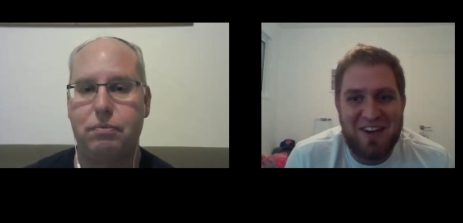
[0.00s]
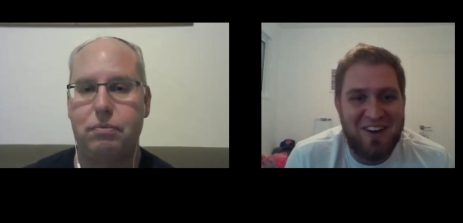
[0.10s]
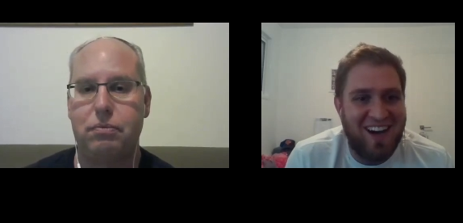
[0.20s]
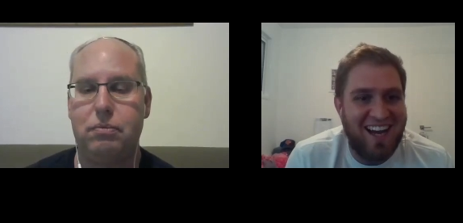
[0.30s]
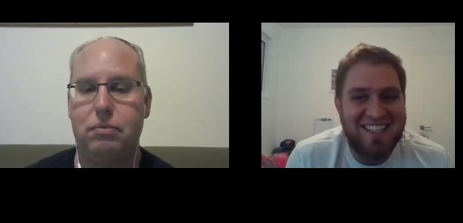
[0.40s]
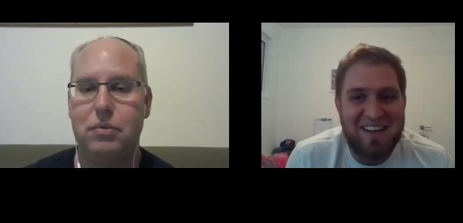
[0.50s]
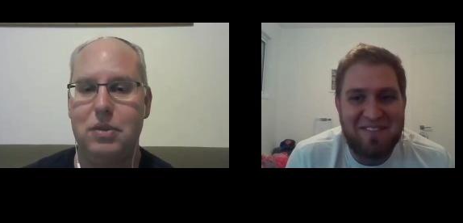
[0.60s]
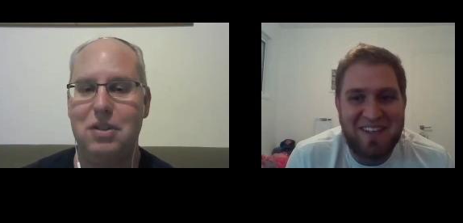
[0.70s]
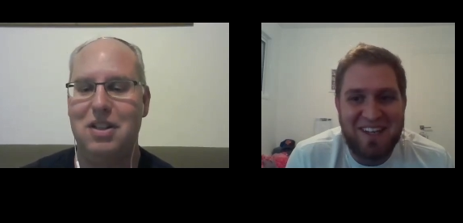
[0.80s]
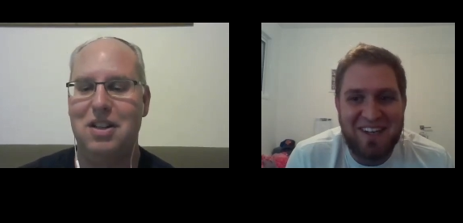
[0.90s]
Speaker 1: So I
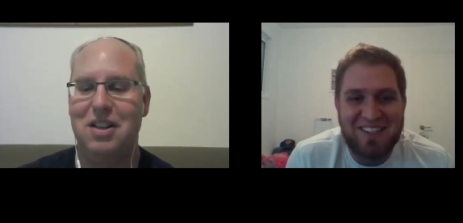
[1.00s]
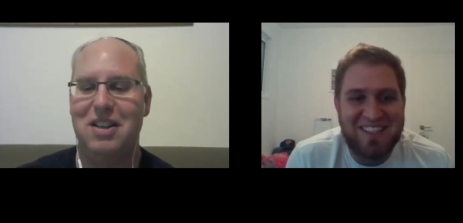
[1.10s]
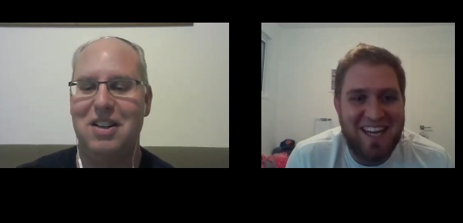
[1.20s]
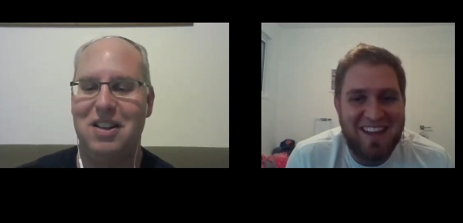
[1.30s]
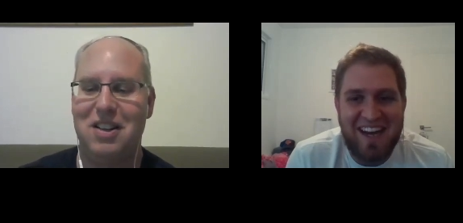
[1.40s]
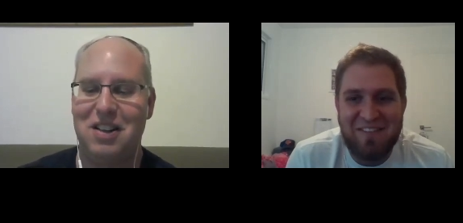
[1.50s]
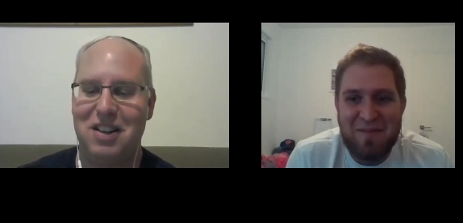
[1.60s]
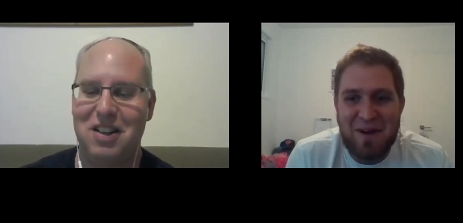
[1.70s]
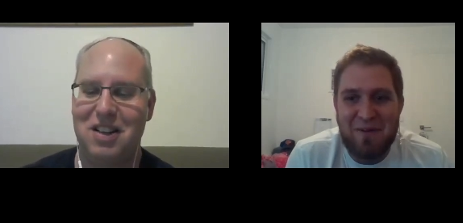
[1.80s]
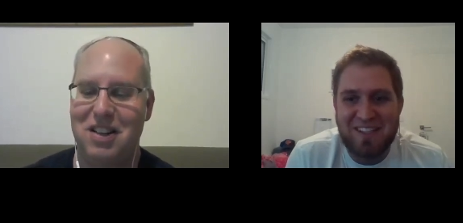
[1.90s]
definitely can understand that
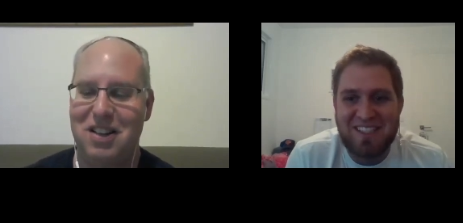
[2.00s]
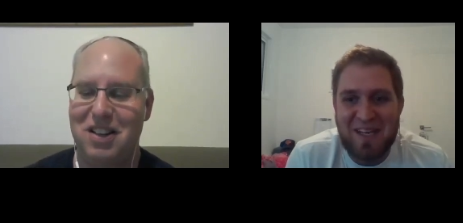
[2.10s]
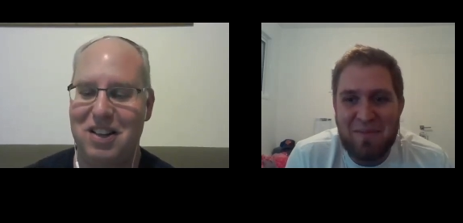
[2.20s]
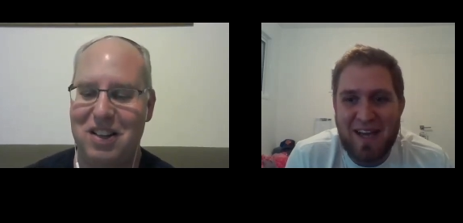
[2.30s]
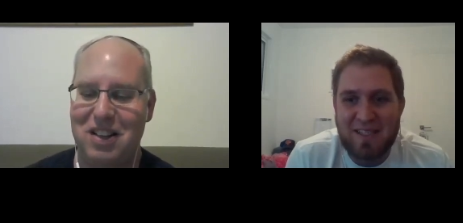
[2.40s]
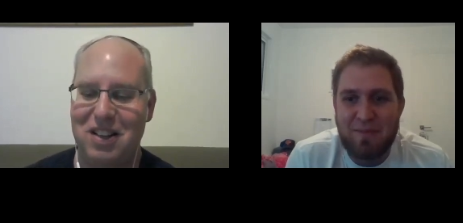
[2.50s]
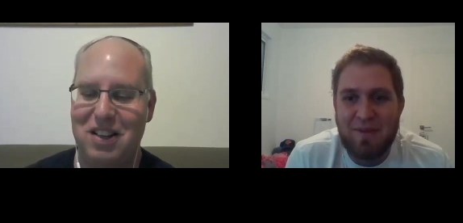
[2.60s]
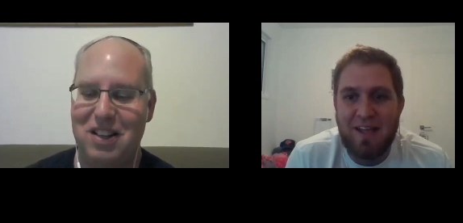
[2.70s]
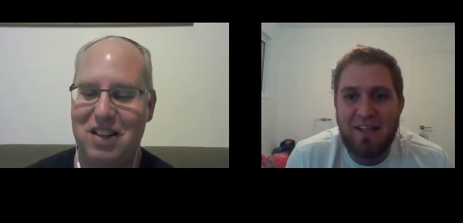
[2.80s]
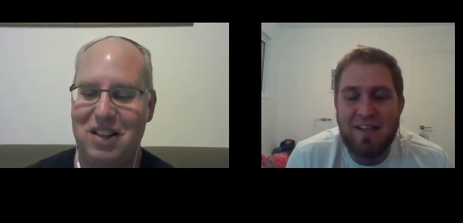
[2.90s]
everybody wants to get back
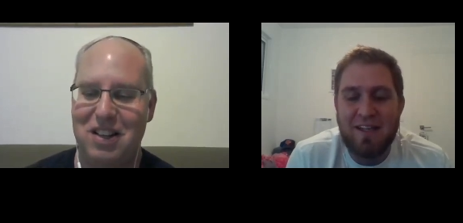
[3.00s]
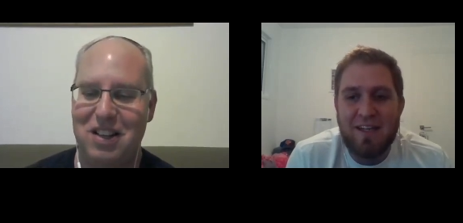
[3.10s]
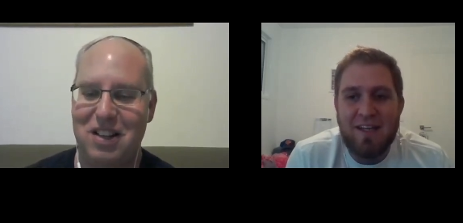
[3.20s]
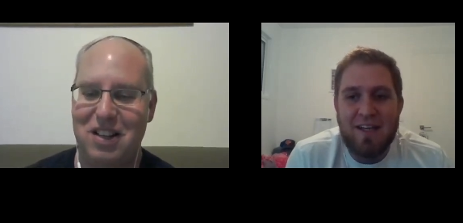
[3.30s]
to play.